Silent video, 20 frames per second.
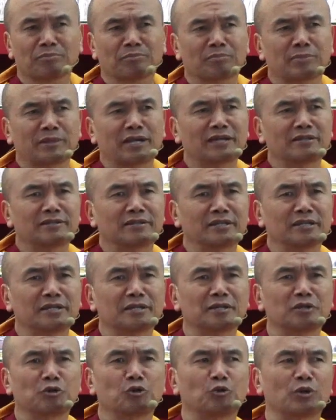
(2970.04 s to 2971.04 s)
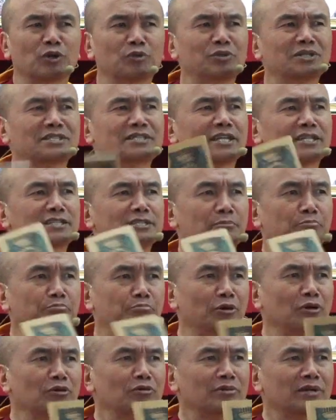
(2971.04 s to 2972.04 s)
that what we said is a
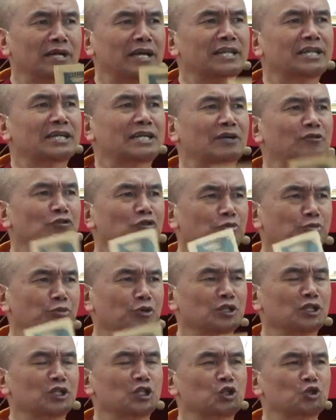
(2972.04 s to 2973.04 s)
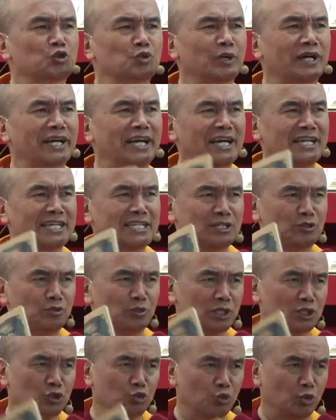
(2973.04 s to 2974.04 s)
book and the cover of the book, these two are
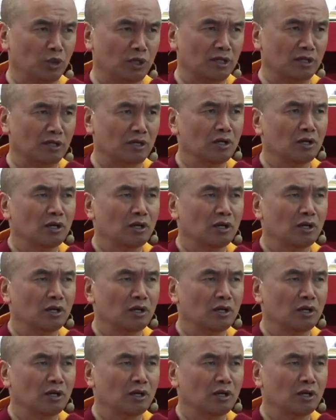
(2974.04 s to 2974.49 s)
entity-wise 1.